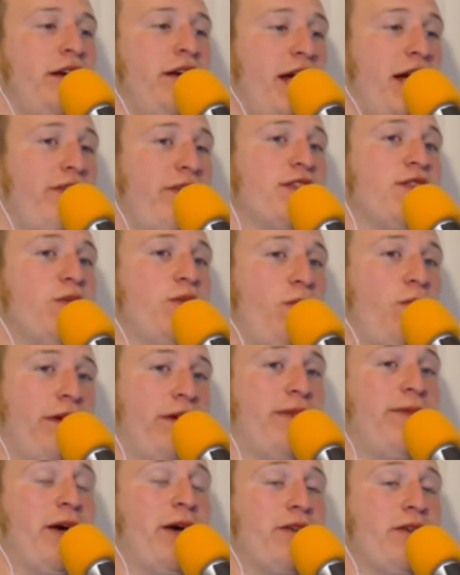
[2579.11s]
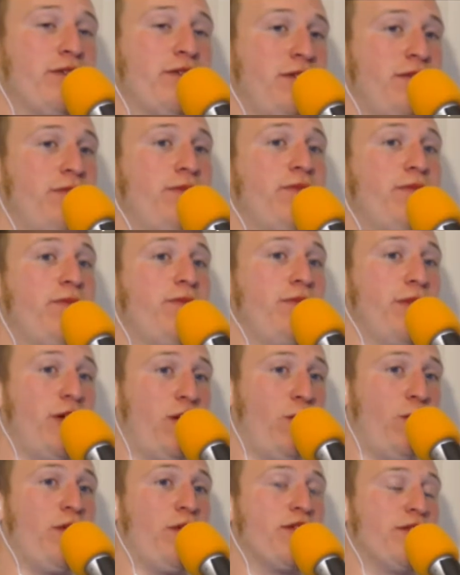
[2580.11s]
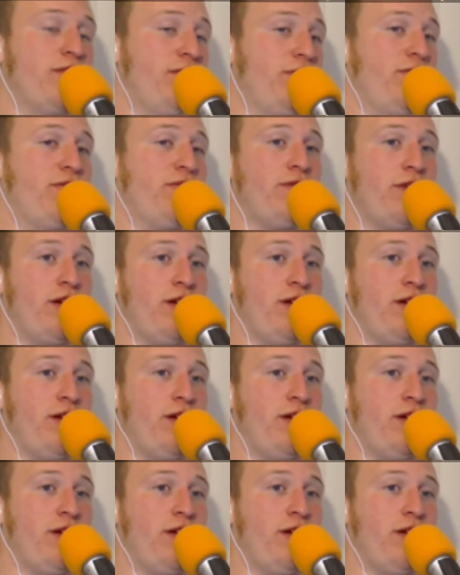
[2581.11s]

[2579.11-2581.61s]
having to worry about the coercive,